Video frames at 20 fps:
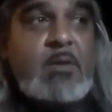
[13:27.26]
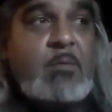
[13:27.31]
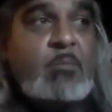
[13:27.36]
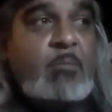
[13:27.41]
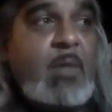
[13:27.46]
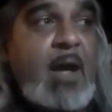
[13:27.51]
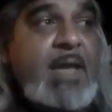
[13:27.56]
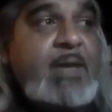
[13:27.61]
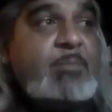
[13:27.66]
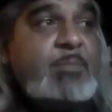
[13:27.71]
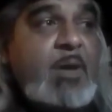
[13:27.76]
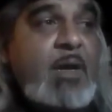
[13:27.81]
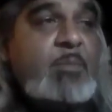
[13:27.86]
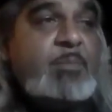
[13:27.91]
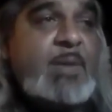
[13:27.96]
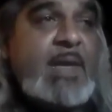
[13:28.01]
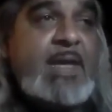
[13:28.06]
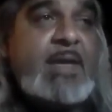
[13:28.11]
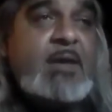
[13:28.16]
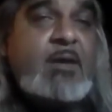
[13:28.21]
Mike
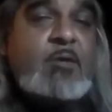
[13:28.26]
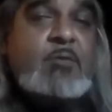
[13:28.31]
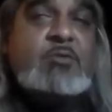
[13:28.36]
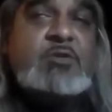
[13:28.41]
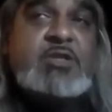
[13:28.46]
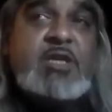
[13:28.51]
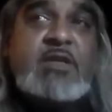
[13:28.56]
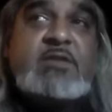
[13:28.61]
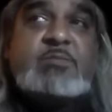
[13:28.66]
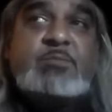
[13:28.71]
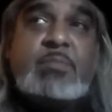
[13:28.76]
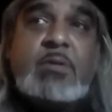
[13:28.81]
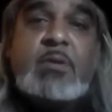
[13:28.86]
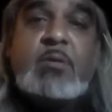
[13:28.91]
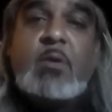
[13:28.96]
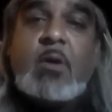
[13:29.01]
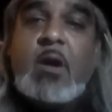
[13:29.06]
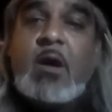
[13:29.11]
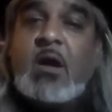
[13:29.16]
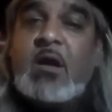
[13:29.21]
Pompeo just
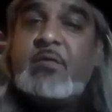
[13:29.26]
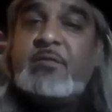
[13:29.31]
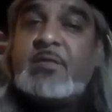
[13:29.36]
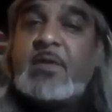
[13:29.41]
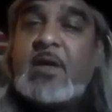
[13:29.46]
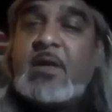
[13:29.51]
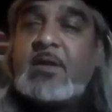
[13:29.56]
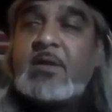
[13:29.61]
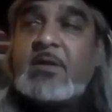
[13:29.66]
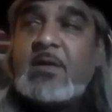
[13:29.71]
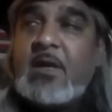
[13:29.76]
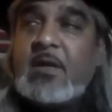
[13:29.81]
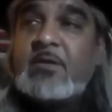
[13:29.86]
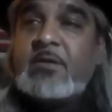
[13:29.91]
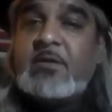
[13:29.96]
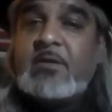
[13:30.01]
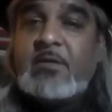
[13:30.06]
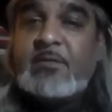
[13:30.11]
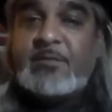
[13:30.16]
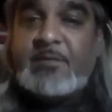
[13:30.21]
blew off
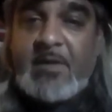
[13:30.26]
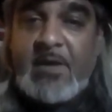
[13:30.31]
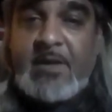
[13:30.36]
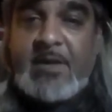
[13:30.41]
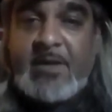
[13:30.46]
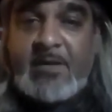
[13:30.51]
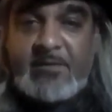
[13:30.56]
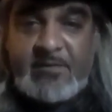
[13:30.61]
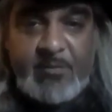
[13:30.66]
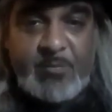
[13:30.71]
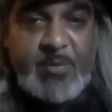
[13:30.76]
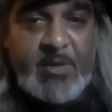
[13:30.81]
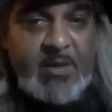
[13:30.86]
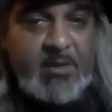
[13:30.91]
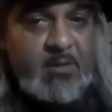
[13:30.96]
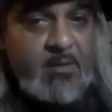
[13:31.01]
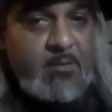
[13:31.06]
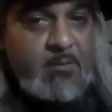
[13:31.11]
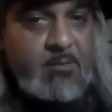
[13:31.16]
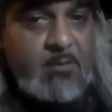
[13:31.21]
another fucking
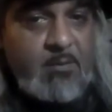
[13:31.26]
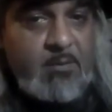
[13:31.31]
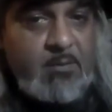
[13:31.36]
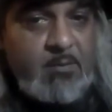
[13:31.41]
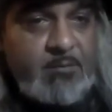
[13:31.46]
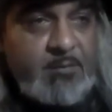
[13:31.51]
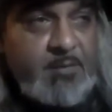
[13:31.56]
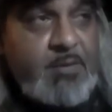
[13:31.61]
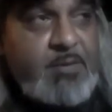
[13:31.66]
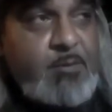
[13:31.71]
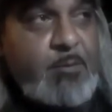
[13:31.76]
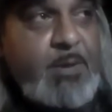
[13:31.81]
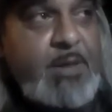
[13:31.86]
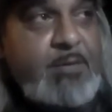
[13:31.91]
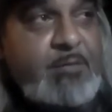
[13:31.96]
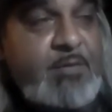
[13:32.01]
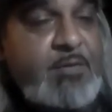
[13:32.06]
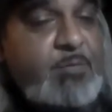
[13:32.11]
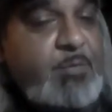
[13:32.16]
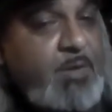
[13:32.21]
subpoena for 3
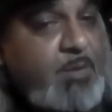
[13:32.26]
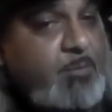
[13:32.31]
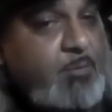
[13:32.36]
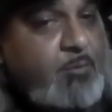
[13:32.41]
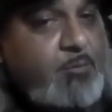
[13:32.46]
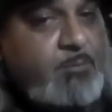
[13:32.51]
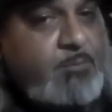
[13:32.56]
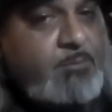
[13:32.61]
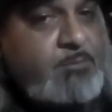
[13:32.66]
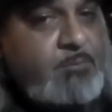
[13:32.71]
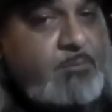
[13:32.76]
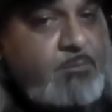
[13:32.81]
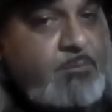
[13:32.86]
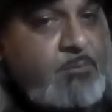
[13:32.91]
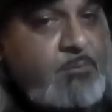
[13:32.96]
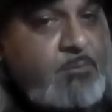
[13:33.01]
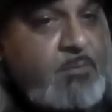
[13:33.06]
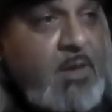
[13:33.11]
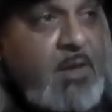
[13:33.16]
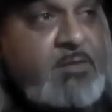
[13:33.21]
of his people.
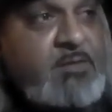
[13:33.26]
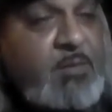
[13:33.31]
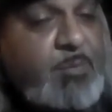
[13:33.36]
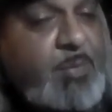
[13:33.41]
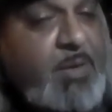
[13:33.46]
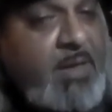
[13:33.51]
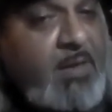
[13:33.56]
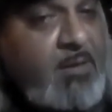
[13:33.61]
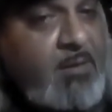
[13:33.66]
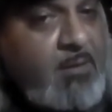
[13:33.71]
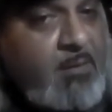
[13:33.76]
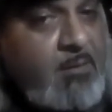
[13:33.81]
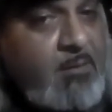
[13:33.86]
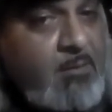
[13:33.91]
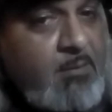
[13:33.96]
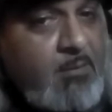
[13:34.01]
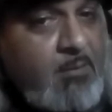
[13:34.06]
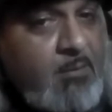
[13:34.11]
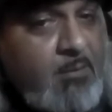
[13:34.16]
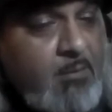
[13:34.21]
A subpoena,
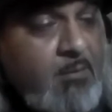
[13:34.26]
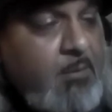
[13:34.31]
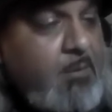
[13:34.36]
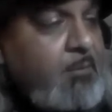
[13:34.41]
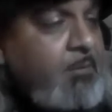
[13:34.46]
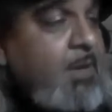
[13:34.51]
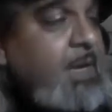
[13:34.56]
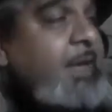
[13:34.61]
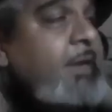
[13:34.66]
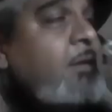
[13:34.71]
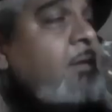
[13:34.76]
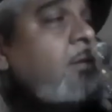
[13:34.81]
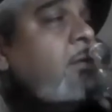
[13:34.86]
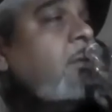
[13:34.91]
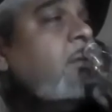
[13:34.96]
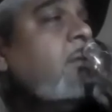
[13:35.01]
right?